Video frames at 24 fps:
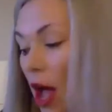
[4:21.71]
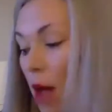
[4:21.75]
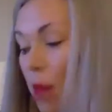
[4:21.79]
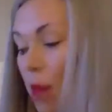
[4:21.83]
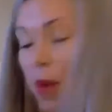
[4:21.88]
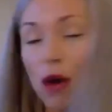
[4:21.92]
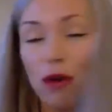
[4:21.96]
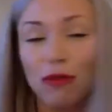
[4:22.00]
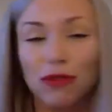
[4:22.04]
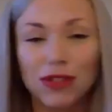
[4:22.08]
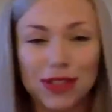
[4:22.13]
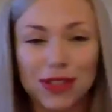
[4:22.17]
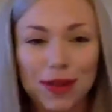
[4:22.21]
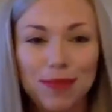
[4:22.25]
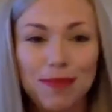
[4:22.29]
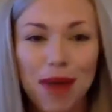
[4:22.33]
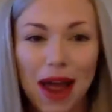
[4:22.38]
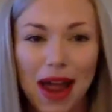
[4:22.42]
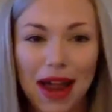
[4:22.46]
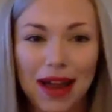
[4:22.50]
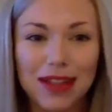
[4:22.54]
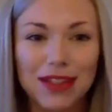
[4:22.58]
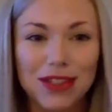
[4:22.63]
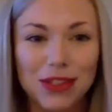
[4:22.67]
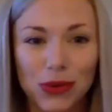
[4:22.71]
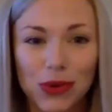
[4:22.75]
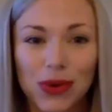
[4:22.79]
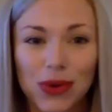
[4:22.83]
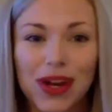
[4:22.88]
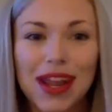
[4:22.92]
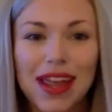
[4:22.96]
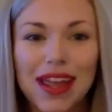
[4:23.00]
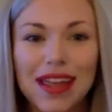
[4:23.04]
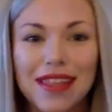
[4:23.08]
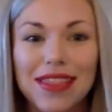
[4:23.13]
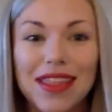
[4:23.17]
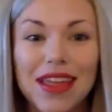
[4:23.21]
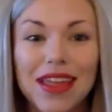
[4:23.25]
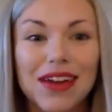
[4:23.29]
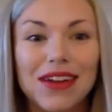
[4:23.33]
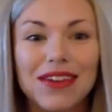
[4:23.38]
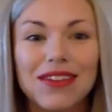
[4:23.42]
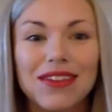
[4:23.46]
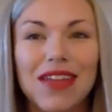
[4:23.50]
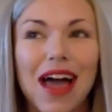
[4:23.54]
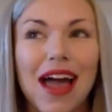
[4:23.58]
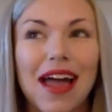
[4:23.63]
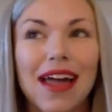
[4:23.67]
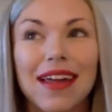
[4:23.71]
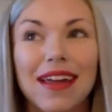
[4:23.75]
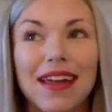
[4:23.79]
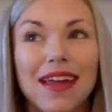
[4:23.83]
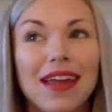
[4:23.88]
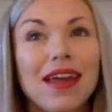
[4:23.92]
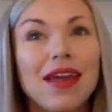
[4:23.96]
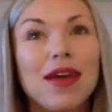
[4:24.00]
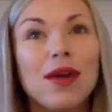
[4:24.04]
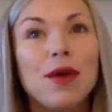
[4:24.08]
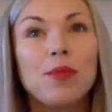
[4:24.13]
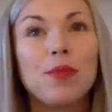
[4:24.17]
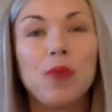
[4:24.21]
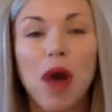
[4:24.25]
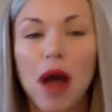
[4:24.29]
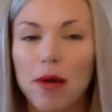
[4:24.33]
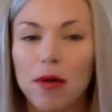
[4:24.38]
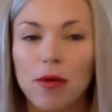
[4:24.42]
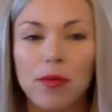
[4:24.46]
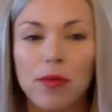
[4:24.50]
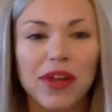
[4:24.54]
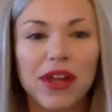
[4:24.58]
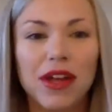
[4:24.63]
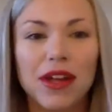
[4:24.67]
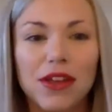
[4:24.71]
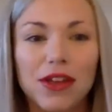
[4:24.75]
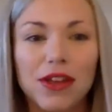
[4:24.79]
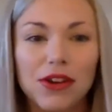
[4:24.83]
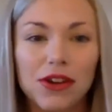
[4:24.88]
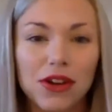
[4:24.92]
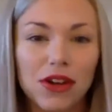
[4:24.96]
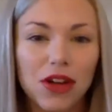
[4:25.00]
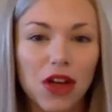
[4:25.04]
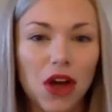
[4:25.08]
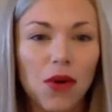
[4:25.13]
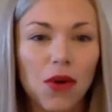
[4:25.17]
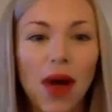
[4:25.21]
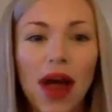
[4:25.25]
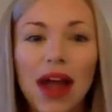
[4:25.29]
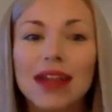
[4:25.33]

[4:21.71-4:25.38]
I posted my story in there like probably a year ago.